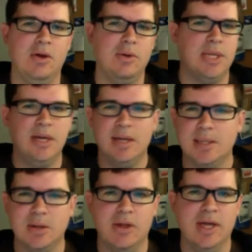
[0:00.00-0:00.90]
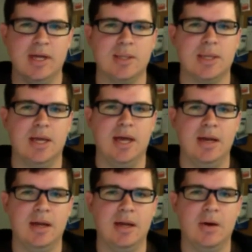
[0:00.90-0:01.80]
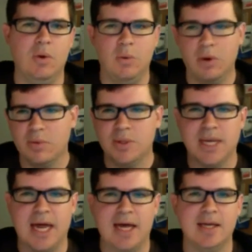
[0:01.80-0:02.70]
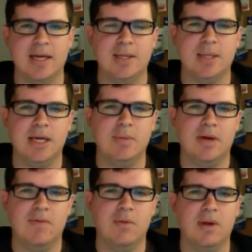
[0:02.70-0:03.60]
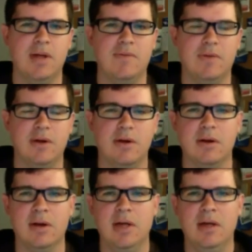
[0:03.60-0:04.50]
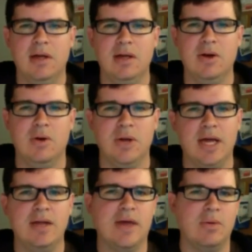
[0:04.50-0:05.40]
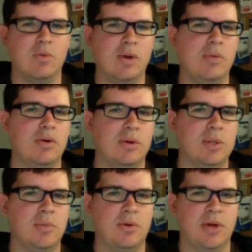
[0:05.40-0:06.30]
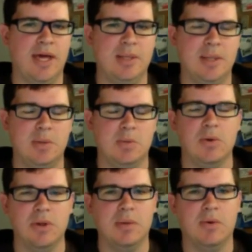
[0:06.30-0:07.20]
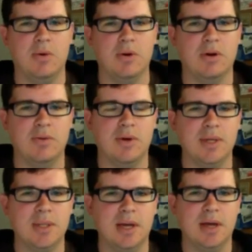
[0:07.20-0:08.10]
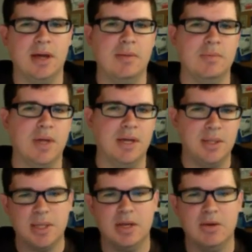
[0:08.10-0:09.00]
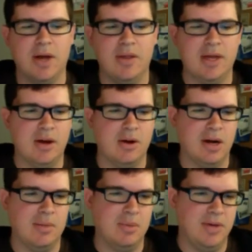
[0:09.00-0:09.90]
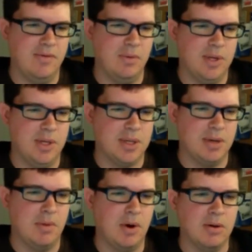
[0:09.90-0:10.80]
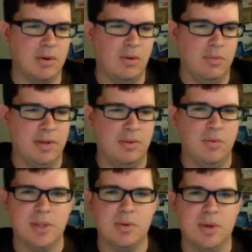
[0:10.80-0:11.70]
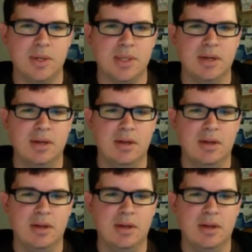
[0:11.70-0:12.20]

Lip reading: send us the links and we'll work with Zach and his team and everybody at Flickr. Getting that reproducible case is really important to us. And just like you highlight, Karen, I believe it was Martin Ullman was the question.